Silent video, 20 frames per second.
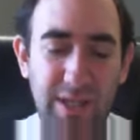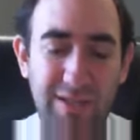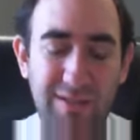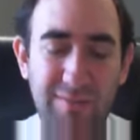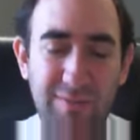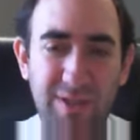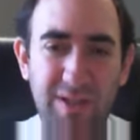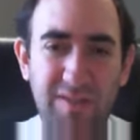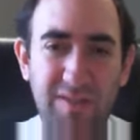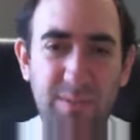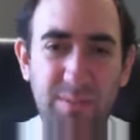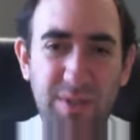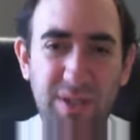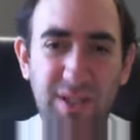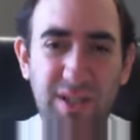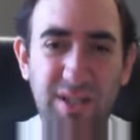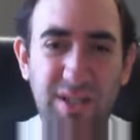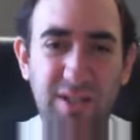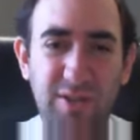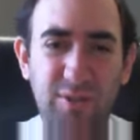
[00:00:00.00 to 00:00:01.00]
which have to
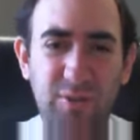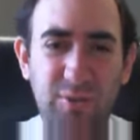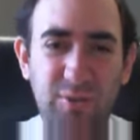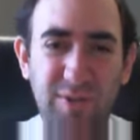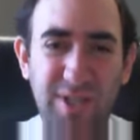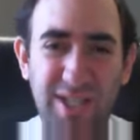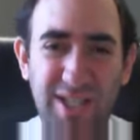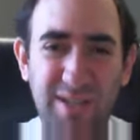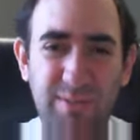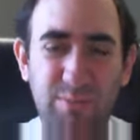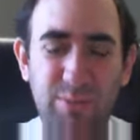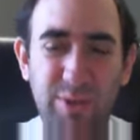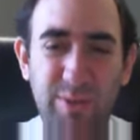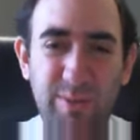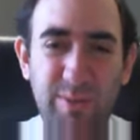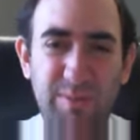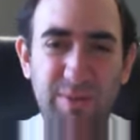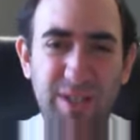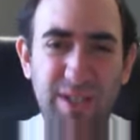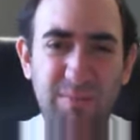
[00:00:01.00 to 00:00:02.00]
be
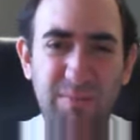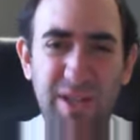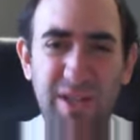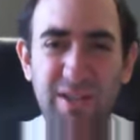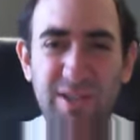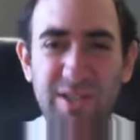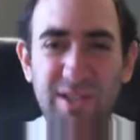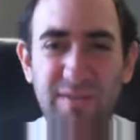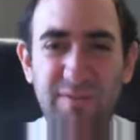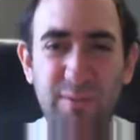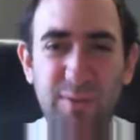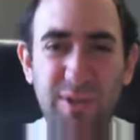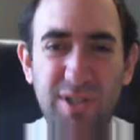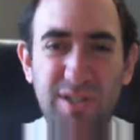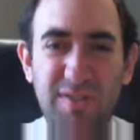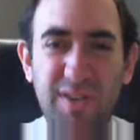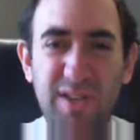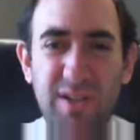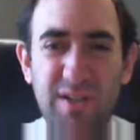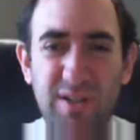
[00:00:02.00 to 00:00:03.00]
probably, because otherwise
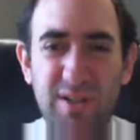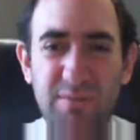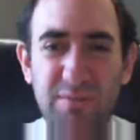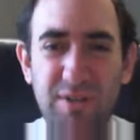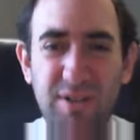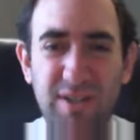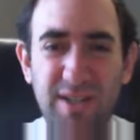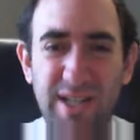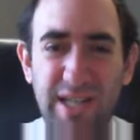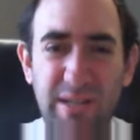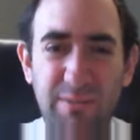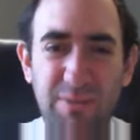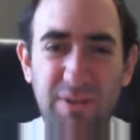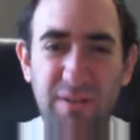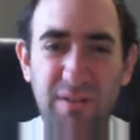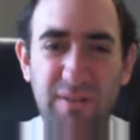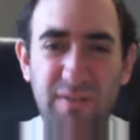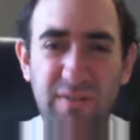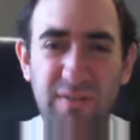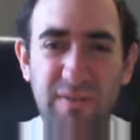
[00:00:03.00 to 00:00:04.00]
VI would likely be
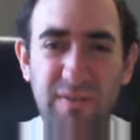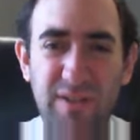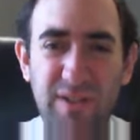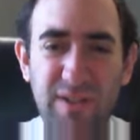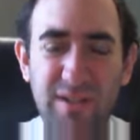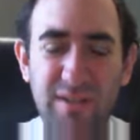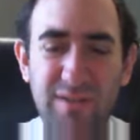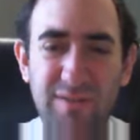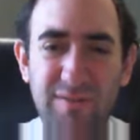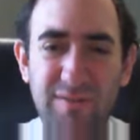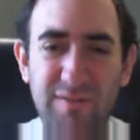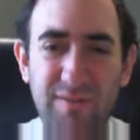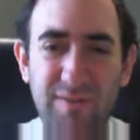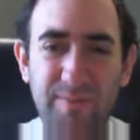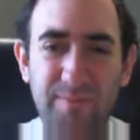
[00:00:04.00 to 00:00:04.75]
fifth.